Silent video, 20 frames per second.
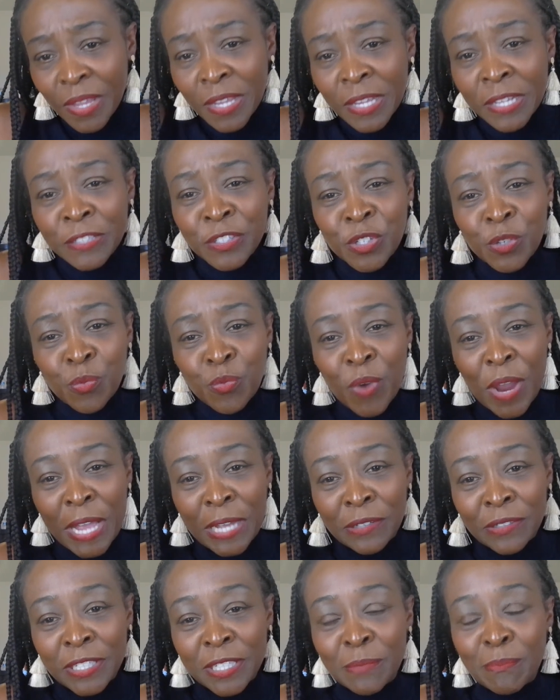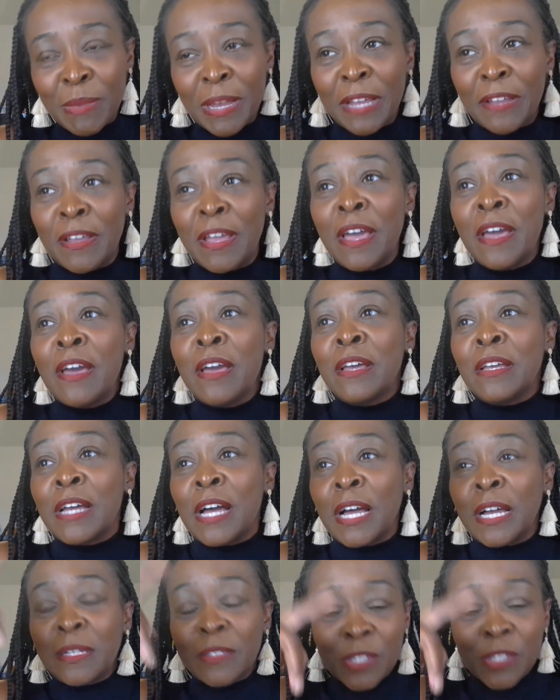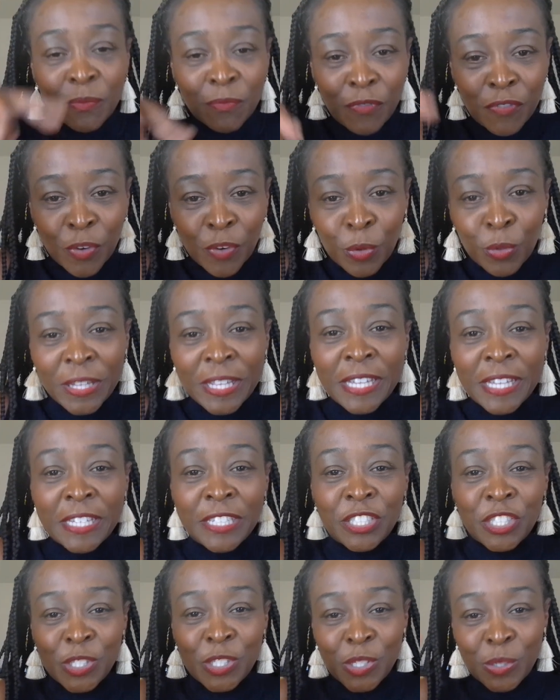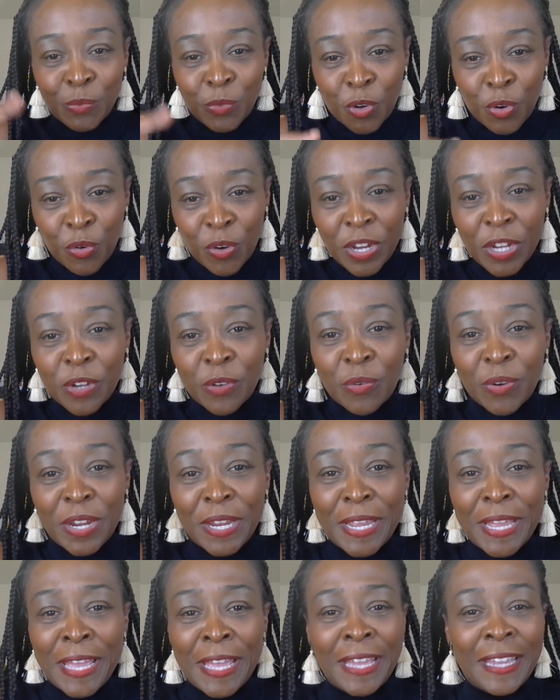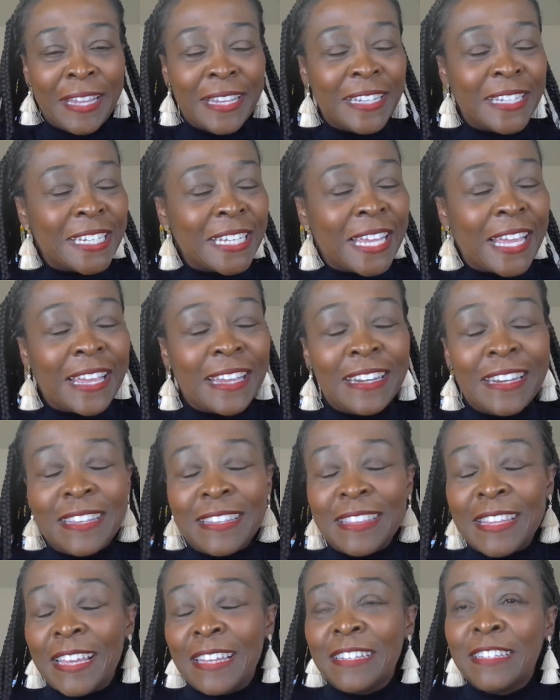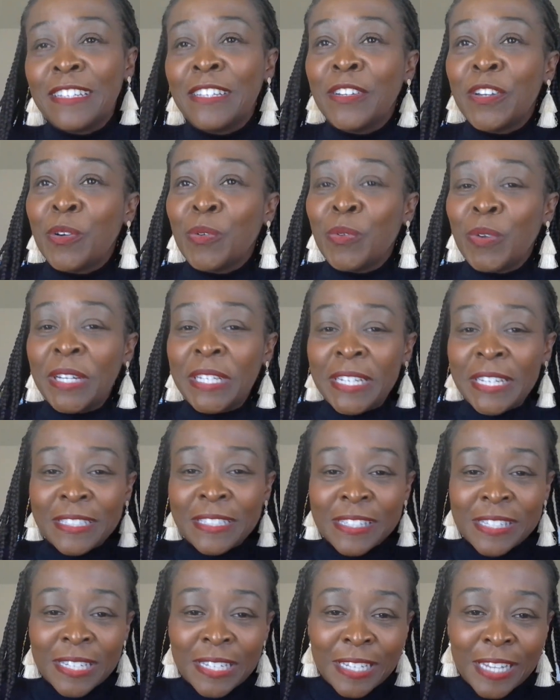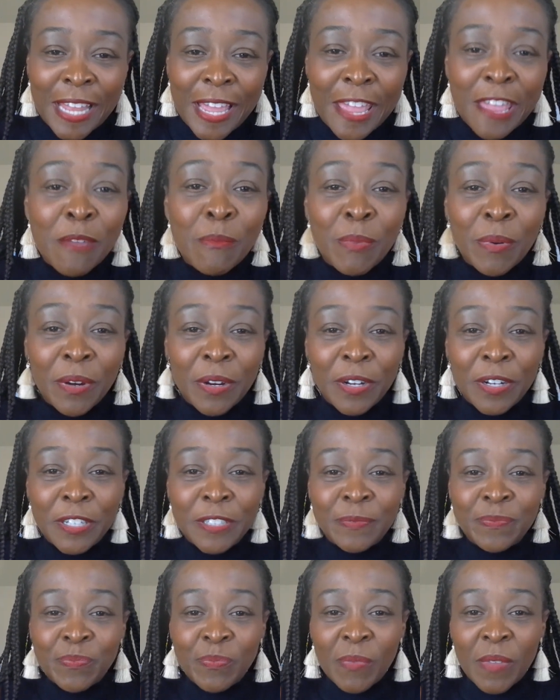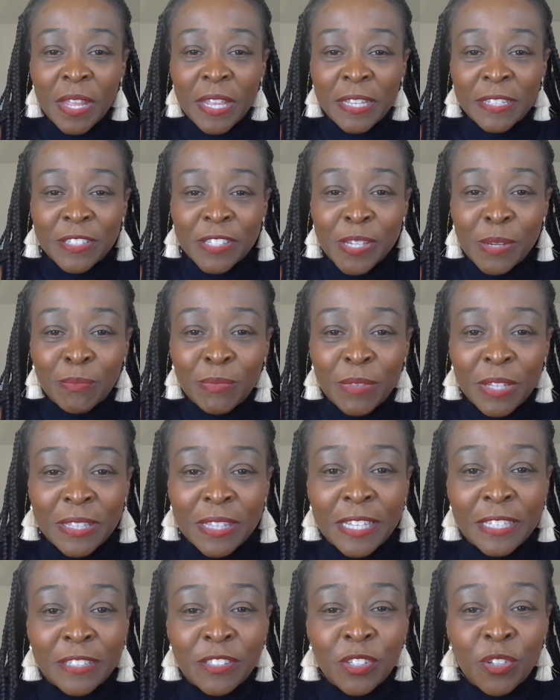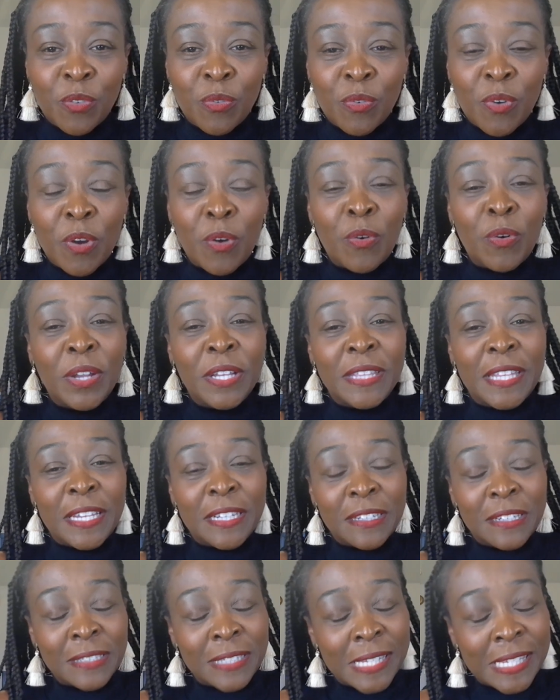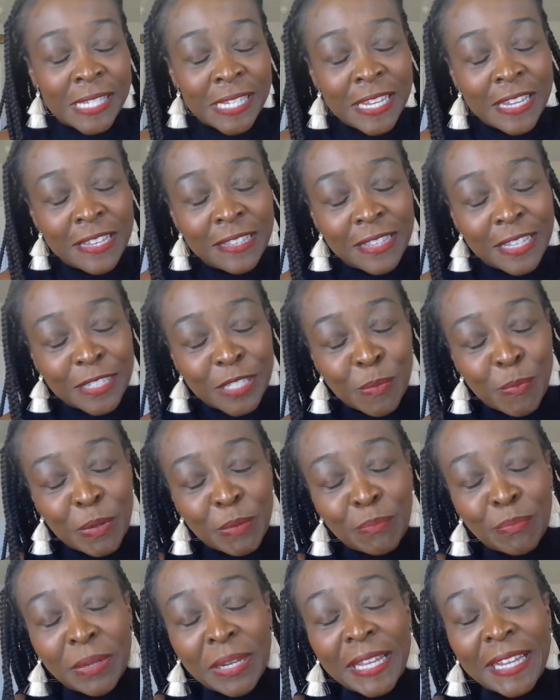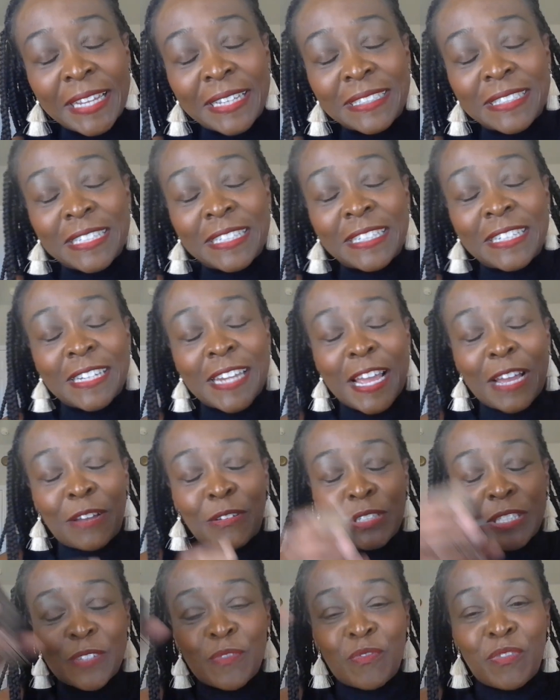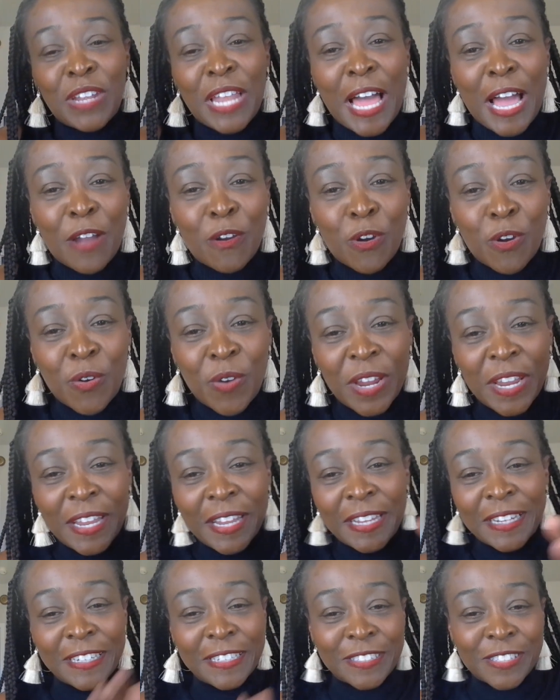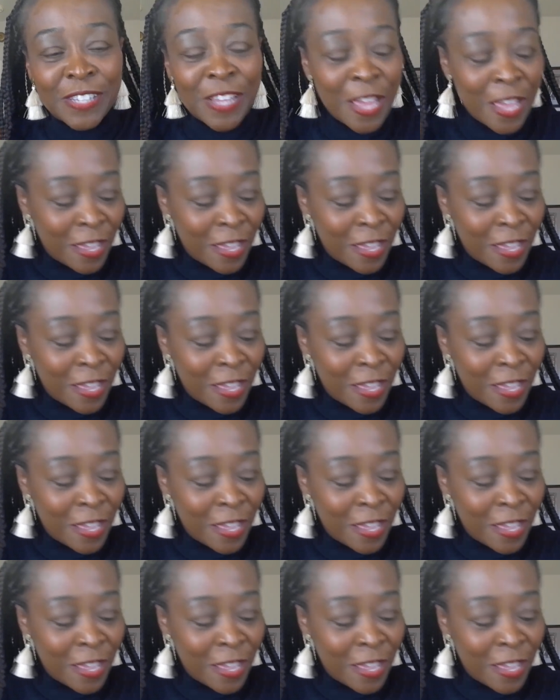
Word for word: it's surrounded by uh, some foliage and some greenery, indicating that, you know what, it's labor it's something that's growing that a seed that's been planted and now it's flowering and it's